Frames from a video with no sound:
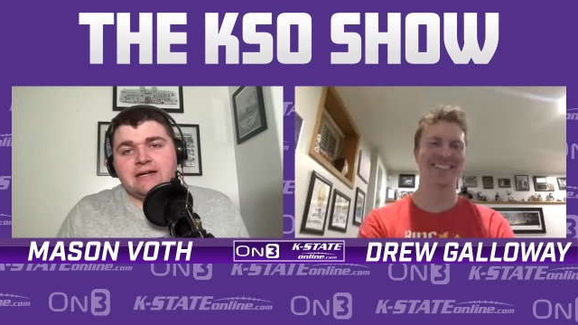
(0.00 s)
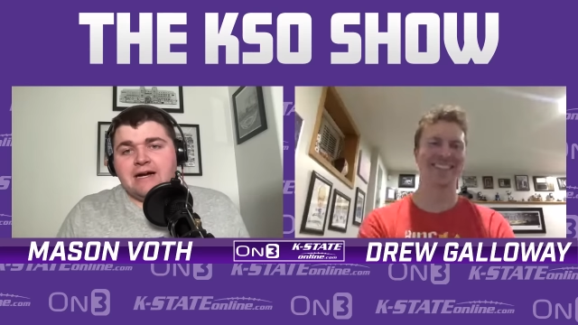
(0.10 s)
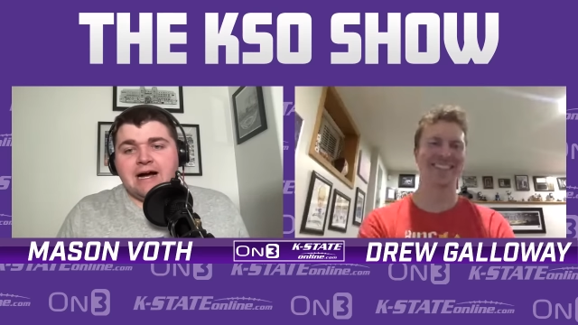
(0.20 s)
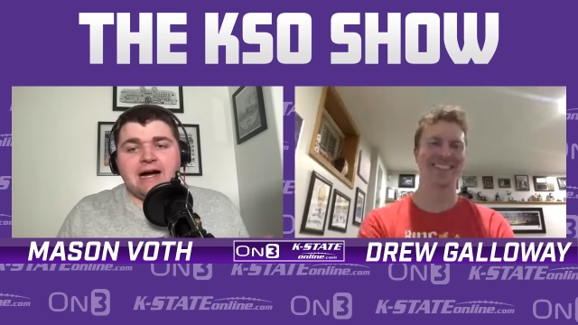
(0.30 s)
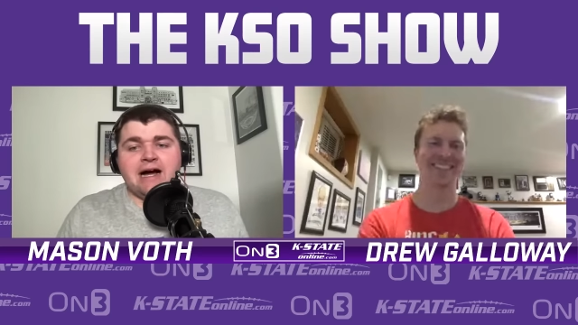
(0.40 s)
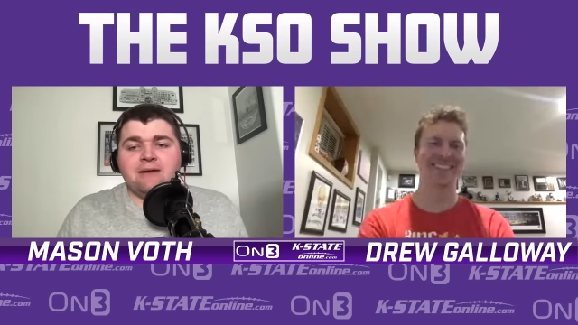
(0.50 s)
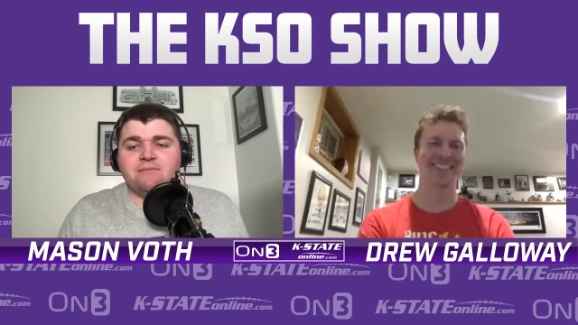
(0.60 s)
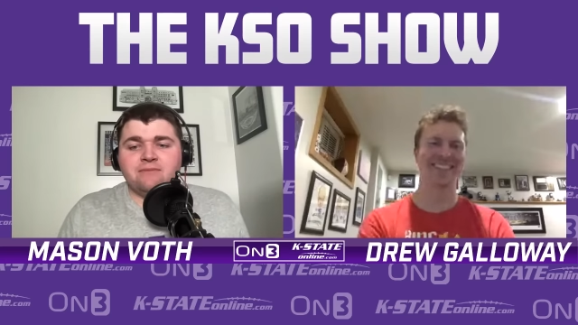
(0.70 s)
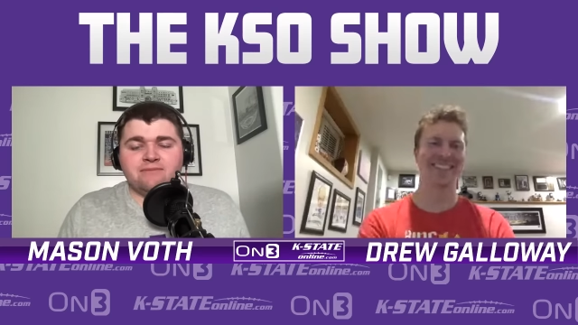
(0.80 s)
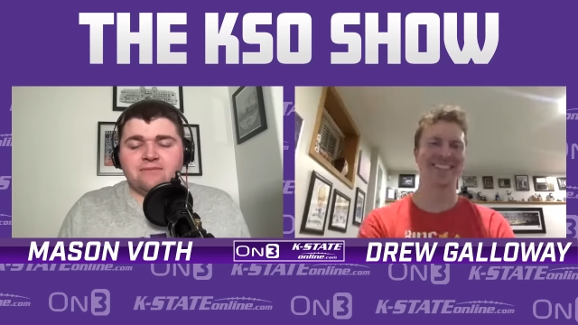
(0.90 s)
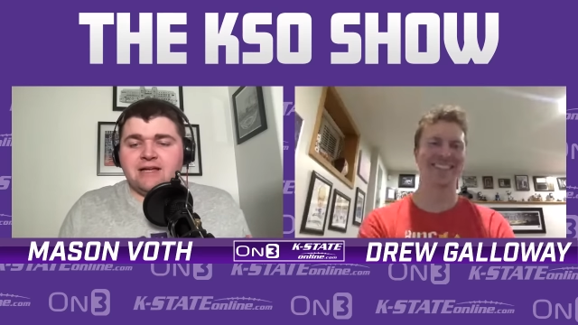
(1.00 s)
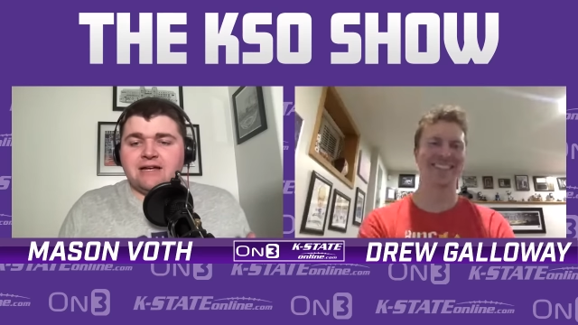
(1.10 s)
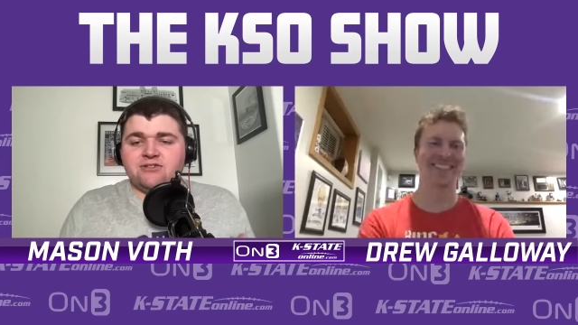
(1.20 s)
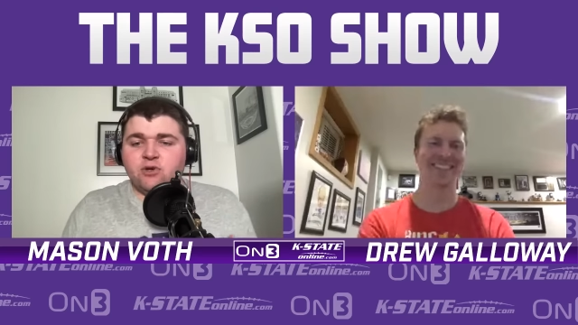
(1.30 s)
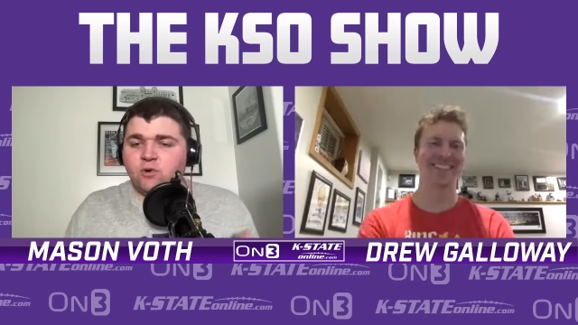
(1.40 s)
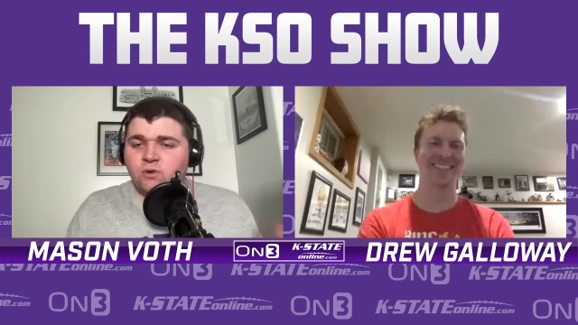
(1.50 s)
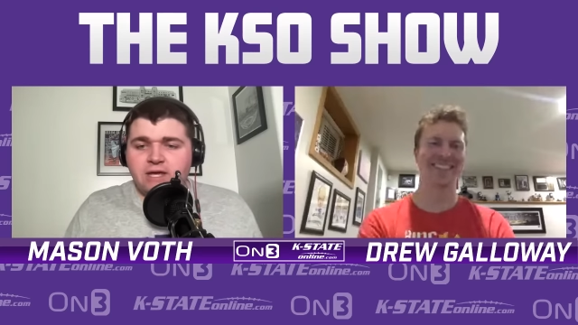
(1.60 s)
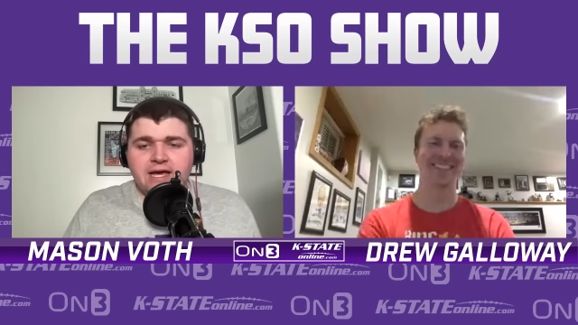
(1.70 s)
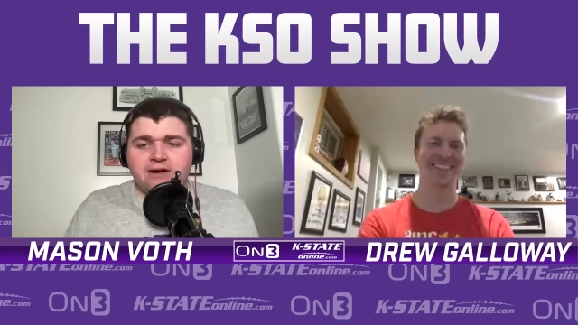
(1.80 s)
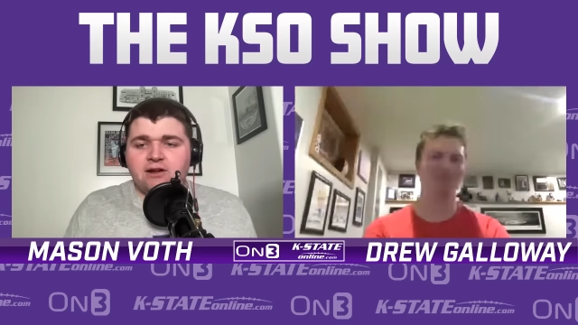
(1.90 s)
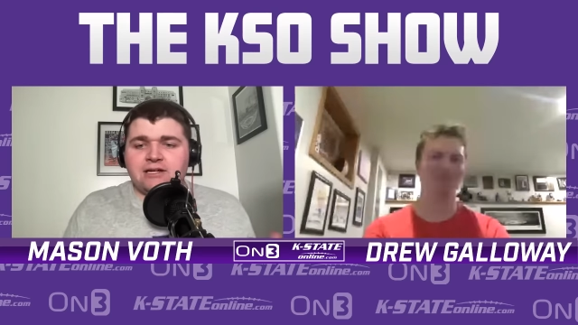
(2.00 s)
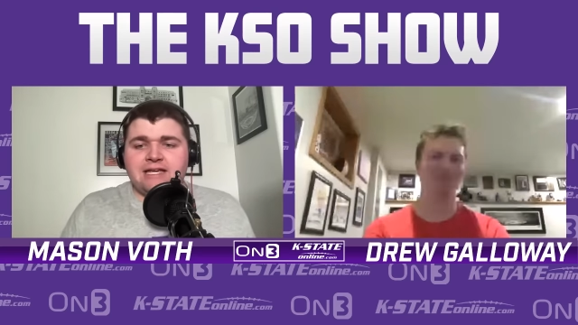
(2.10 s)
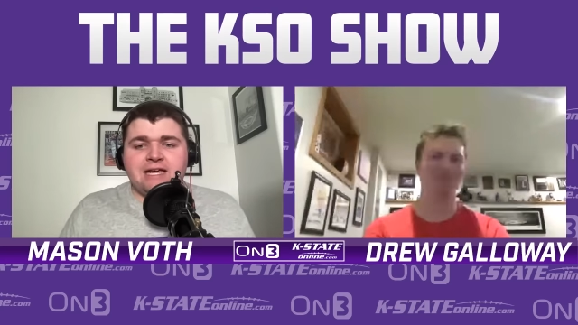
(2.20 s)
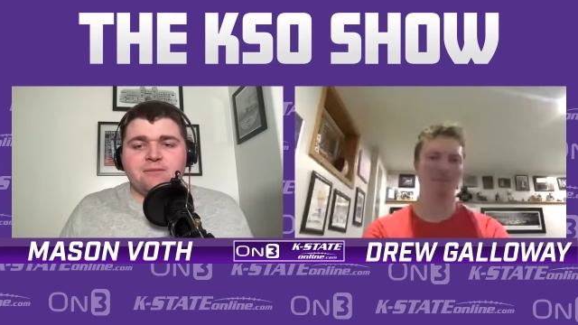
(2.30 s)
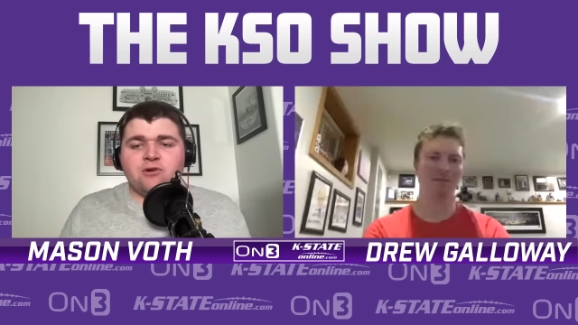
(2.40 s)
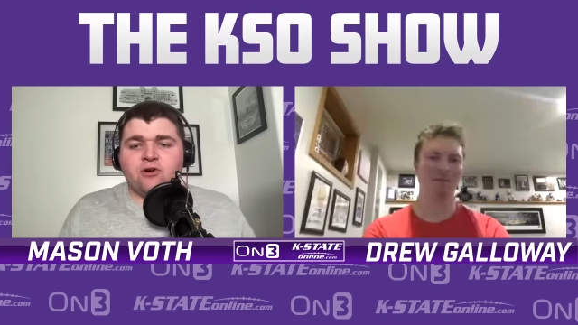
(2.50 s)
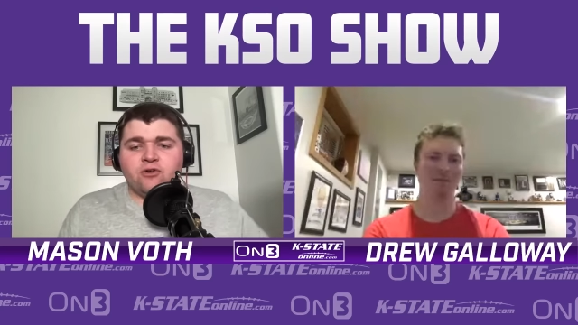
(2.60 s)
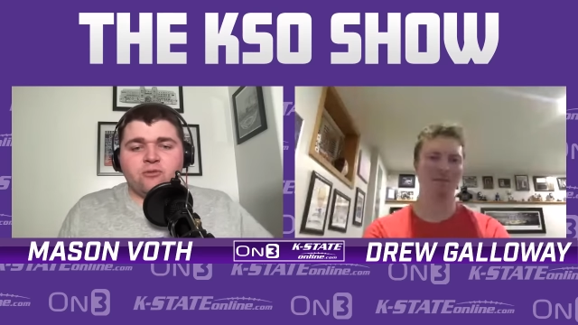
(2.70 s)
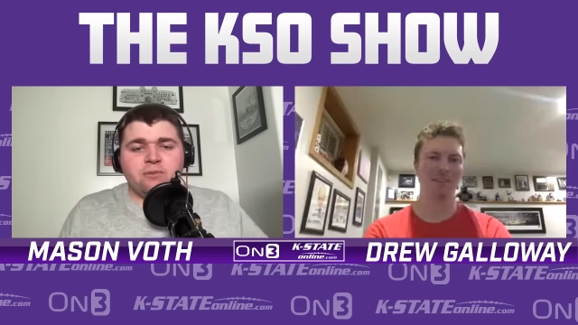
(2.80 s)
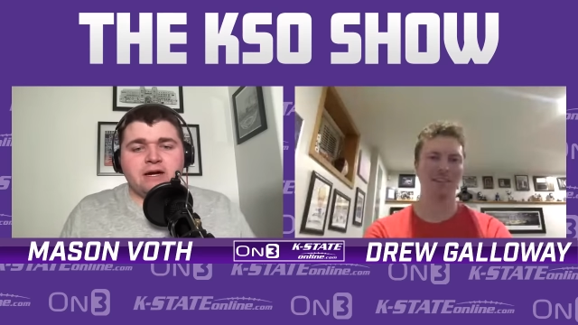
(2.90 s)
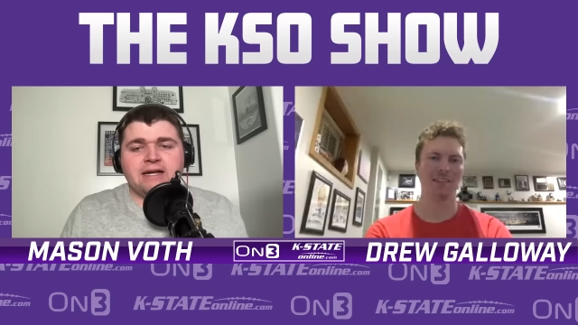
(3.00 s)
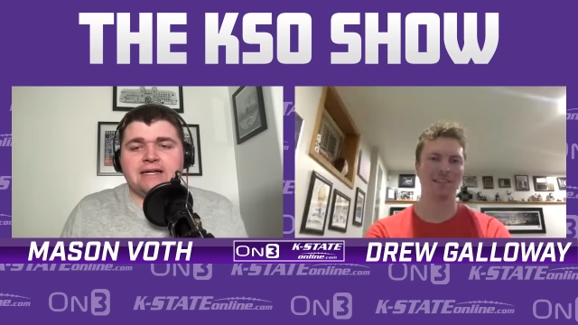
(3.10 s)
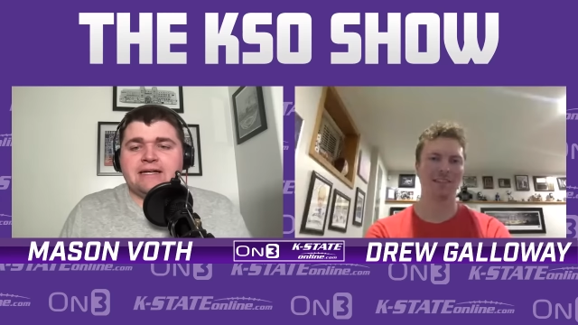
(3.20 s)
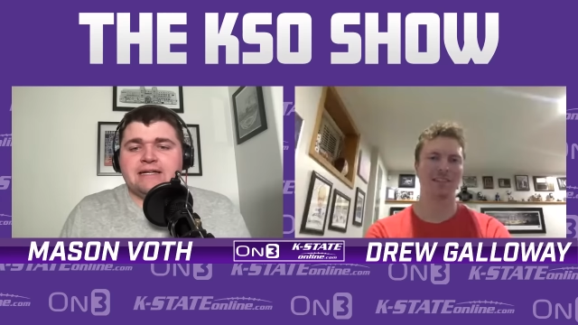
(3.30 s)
Speaker 1: uh, I'm not totally out on Cam Carter, but